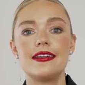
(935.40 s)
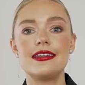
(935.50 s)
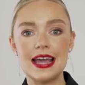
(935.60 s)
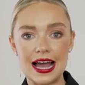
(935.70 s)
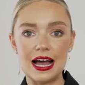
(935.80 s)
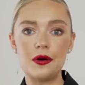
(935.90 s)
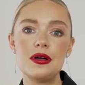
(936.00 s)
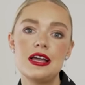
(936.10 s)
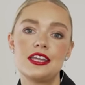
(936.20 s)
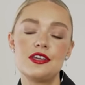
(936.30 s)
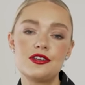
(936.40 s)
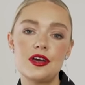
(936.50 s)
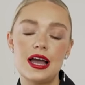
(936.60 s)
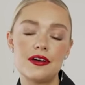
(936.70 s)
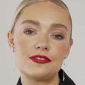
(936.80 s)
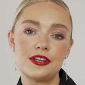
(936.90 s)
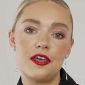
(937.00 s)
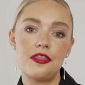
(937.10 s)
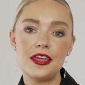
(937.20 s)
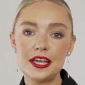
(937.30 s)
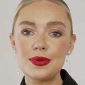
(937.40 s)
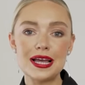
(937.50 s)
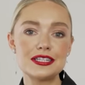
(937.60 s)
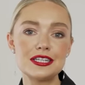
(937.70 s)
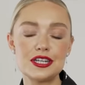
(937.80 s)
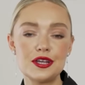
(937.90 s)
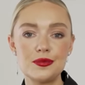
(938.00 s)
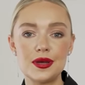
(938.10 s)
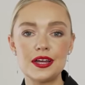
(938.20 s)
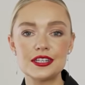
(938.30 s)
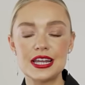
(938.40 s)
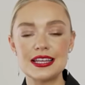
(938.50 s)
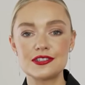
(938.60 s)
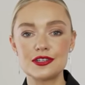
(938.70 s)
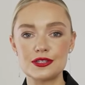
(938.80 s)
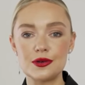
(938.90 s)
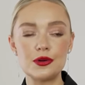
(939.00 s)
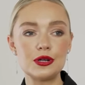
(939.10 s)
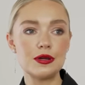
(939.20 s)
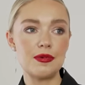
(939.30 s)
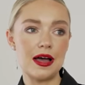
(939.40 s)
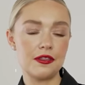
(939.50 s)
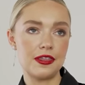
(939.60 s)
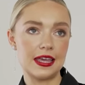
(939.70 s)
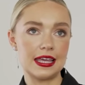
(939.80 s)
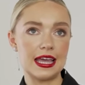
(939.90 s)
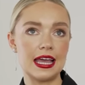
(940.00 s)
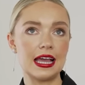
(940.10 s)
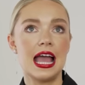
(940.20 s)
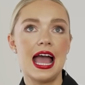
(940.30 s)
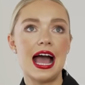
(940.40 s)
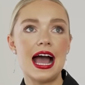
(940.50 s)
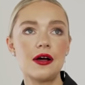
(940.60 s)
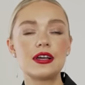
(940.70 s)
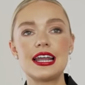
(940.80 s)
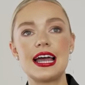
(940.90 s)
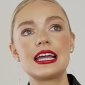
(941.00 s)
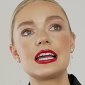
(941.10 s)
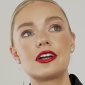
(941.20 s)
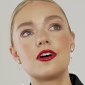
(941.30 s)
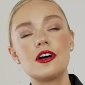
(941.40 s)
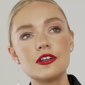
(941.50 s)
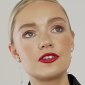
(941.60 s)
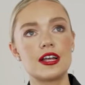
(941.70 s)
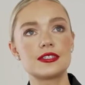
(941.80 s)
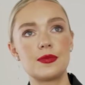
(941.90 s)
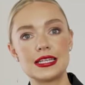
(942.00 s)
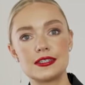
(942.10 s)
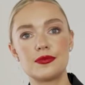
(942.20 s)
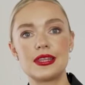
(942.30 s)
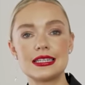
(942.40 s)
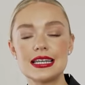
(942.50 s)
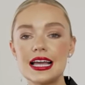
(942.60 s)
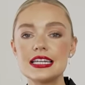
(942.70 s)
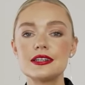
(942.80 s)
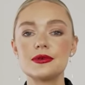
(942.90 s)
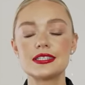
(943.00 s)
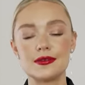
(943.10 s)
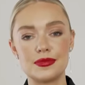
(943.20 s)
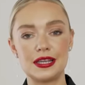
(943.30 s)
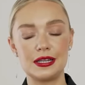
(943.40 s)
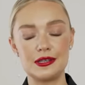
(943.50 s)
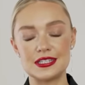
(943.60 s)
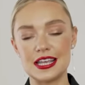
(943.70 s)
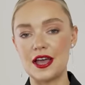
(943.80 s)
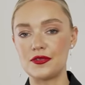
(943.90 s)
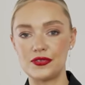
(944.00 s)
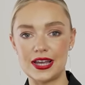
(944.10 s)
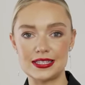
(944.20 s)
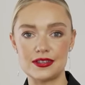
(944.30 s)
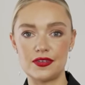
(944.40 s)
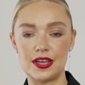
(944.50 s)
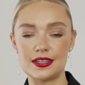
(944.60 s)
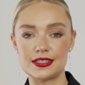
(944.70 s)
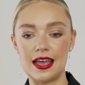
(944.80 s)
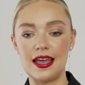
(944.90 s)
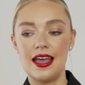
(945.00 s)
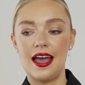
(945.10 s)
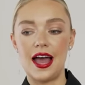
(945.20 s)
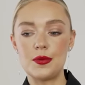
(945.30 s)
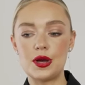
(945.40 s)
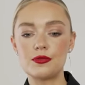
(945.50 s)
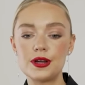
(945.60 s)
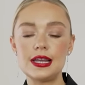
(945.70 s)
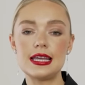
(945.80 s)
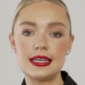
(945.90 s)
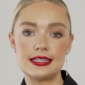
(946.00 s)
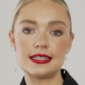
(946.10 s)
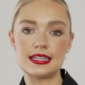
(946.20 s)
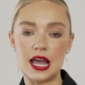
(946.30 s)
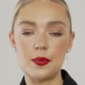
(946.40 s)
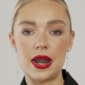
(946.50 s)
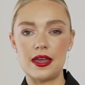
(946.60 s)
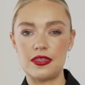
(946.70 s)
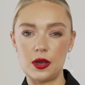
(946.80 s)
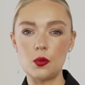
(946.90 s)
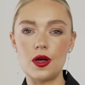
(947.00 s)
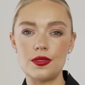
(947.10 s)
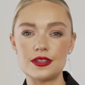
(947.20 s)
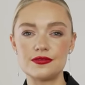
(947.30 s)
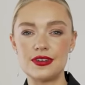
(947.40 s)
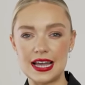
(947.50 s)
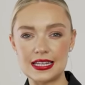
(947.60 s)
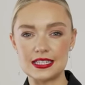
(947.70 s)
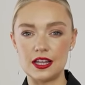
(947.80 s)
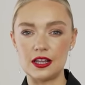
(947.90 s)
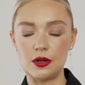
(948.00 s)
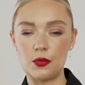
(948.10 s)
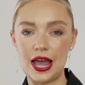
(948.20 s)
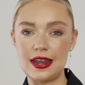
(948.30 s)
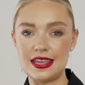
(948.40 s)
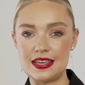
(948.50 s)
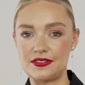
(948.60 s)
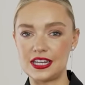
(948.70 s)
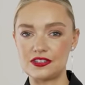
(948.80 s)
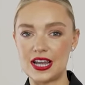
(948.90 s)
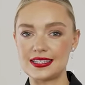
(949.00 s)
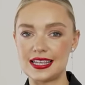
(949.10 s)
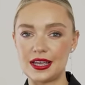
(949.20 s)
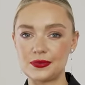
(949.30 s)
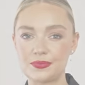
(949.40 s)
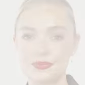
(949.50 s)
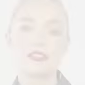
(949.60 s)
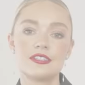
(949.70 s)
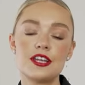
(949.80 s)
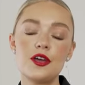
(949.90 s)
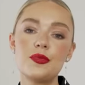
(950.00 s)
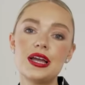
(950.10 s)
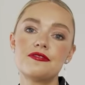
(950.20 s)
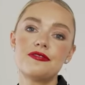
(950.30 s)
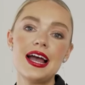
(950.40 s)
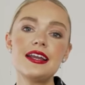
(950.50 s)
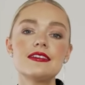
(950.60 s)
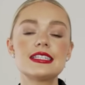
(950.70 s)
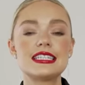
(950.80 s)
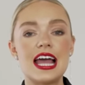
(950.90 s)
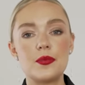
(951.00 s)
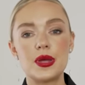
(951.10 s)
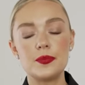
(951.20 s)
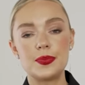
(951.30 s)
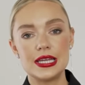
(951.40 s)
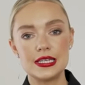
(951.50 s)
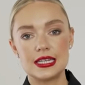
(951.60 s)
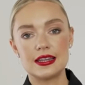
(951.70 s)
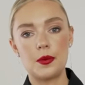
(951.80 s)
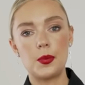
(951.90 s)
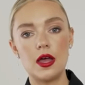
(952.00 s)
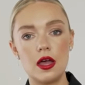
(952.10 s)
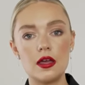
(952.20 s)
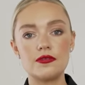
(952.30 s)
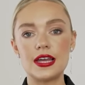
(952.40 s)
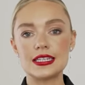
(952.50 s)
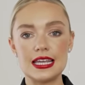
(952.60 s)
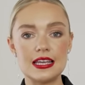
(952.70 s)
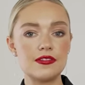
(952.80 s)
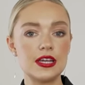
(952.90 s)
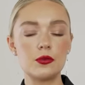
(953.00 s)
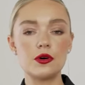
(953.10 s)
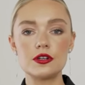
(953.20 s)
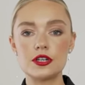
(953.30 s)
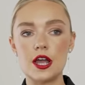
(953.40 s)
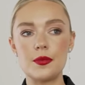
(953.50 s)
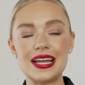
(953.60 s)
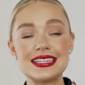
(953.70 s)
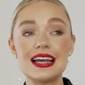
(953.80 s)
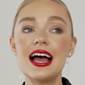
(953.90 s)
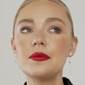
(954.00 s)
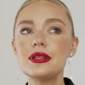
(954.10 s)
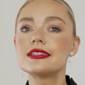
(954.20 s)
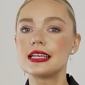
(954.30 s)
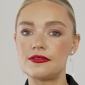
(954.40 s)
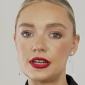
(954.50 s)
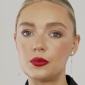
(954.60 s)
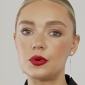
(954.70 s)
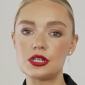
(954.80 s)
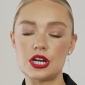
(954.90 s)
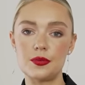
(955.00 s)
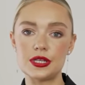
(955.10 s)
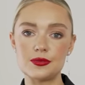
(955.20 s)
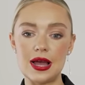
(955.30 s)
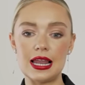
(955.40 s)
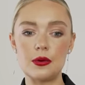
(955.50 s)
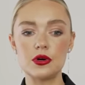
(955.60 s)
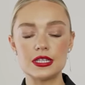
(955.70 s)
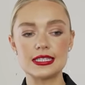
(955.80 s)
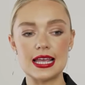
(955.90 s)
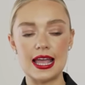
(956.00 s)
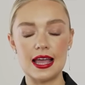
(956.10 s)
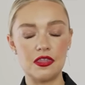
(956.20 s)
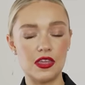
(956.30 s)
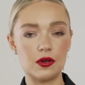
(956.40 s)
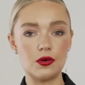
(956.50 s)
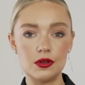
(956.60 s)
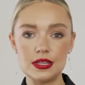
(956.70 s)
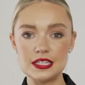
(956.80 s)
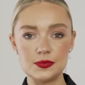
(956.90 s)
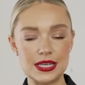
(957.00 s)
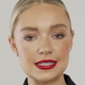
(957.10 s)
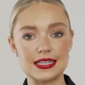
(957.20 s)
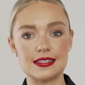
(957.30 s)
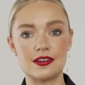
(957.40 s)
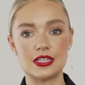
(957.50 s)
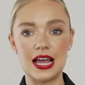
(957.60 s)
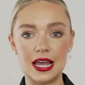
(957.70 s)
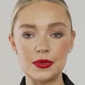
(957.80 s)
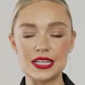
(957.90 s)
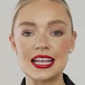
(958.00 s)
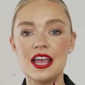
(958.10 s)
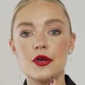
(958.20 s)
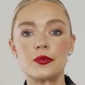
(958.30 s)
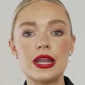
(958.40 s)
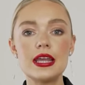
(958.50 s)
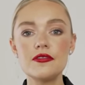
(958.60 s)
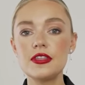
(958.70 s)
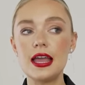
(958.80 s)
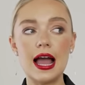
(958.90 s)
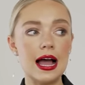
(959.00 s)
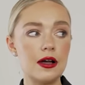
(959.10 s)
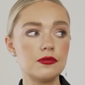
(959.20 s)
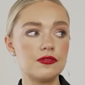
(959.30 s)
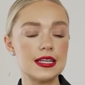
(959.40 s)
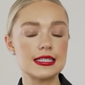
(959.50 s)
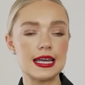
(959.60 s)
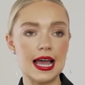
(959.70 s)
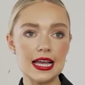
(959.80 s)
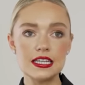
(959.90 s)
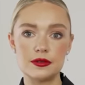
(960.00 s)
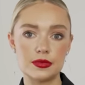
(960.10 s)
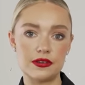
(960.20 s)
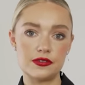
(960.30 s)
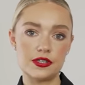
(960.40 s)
now. You don't have to think about it too much. It's just all about thinking, how can I contrast my something tighter with something looser and vice versa? A really easy step, and I think one that's vital when evening dressing. So my final step in building that perfect evening wardrobe, a timeless evening wardrobe as well, I would say. I think all these pieces are timeless. Many of the outfits and items I've